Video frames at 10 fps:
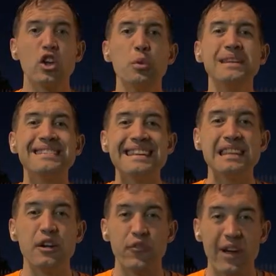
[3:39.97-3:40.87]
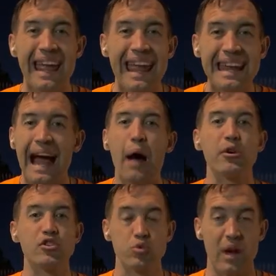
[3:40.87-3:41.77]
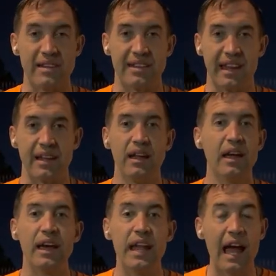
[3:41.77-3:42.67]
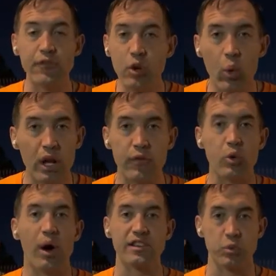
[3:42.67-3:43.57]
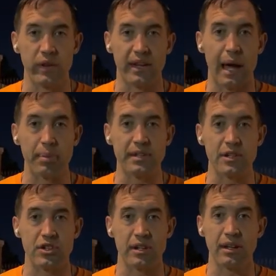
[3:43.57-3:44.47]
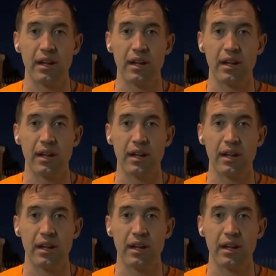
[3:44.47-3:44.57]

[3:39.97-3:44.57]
You've been sitting there for 8 hours resting, and every one of you wants to win the competition.